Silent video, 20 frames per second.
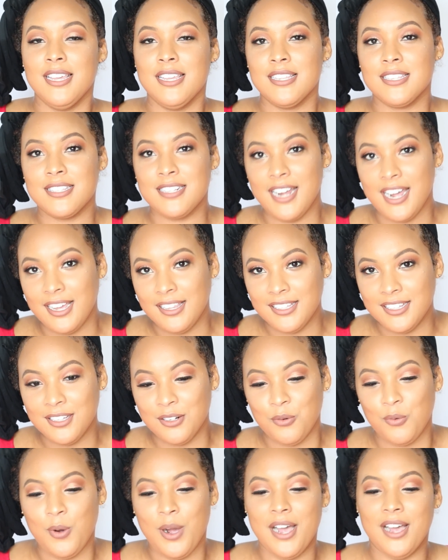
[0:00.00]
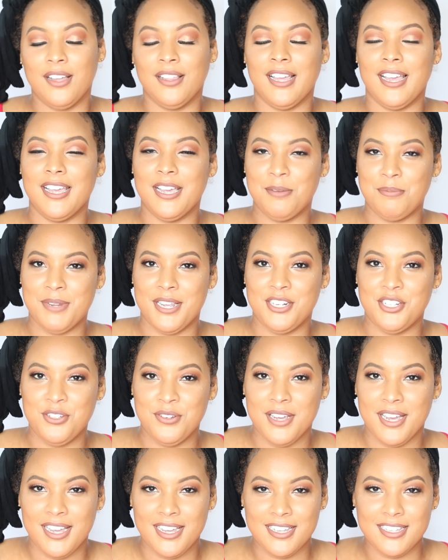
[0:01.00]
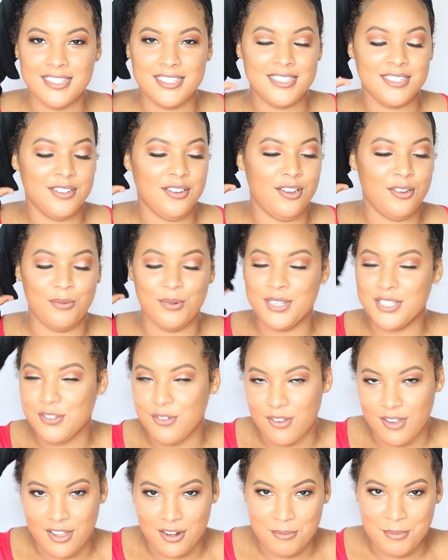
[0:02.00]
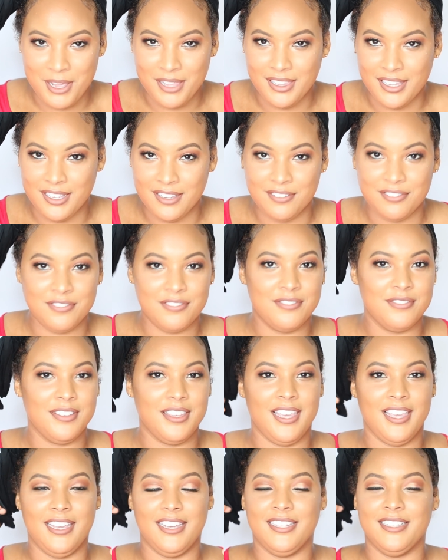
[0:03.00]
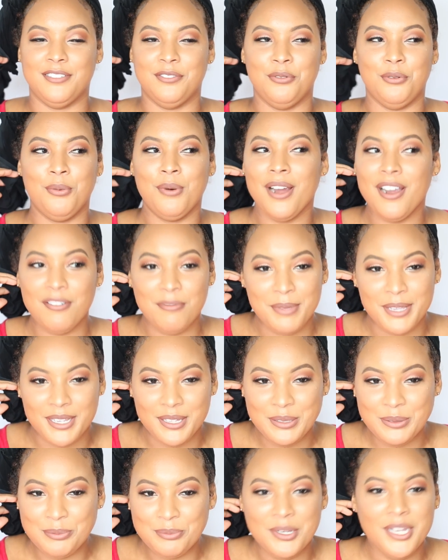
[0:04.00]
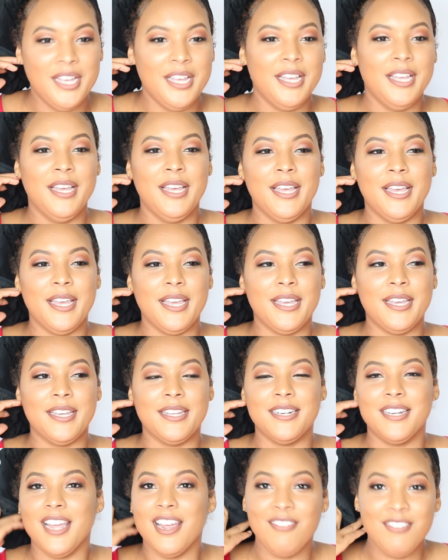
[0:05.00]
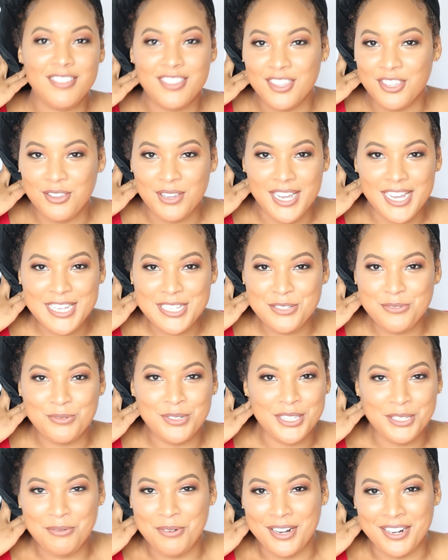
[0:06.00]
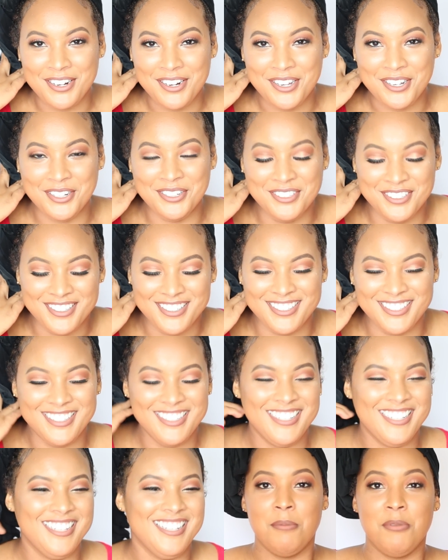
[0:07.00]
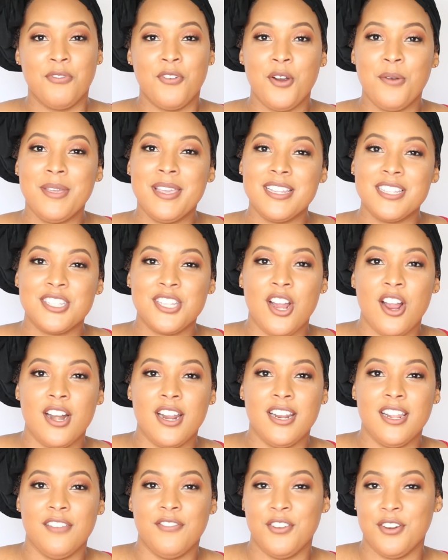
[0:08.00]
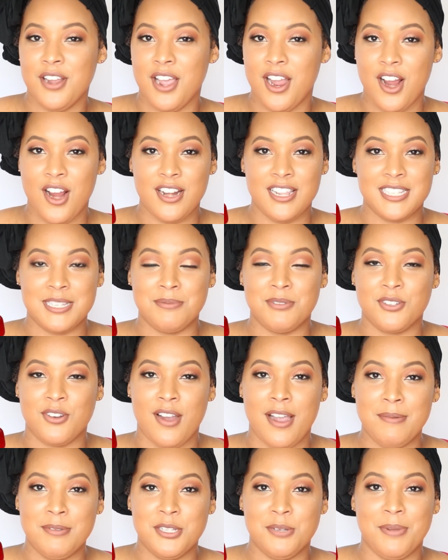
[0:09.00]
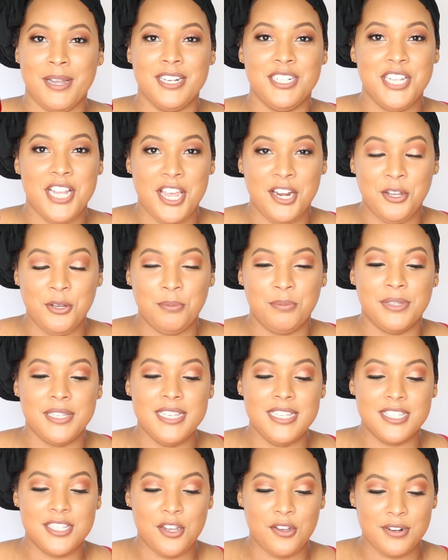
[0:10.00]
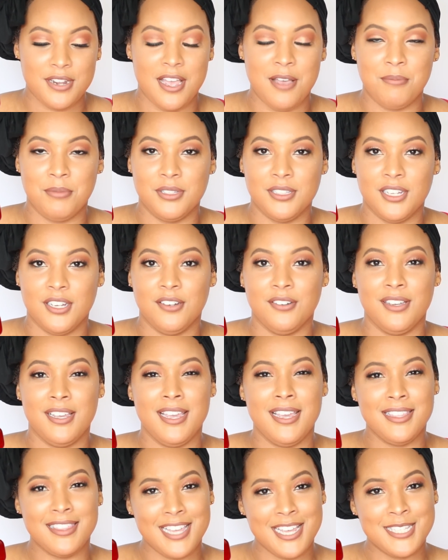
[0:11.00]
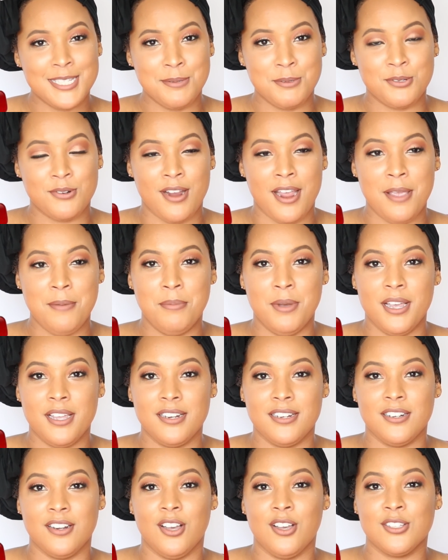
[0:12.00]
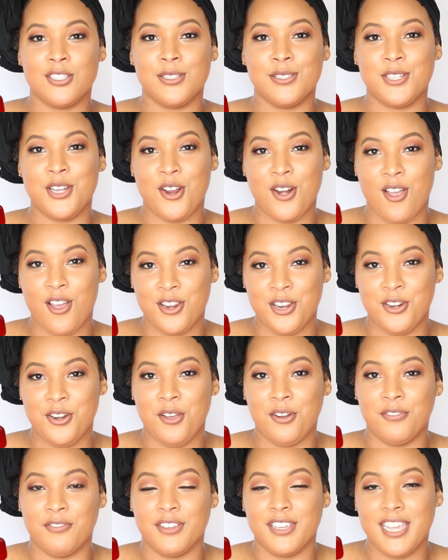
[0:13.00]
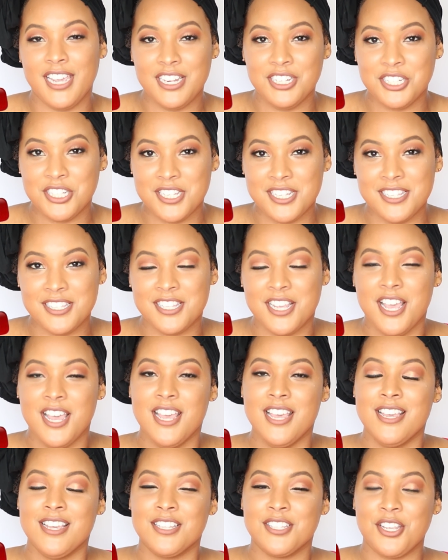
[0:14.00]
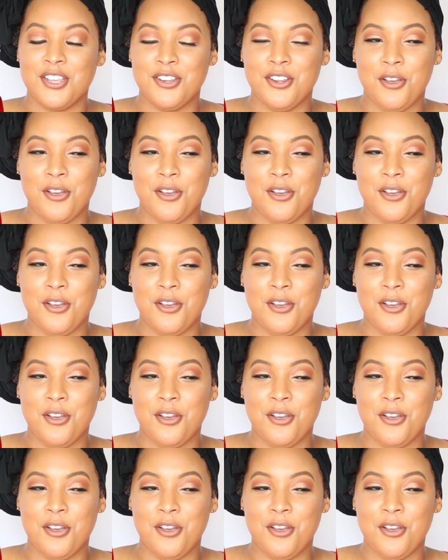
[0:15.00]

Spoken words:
style it while I update you guys on what's going on in my life and where I've been and everything you guys really wanna know. Before we get started, if you're not already subscribed to my channel, please go down below, hit that subscribe button, also turn on your notifications so you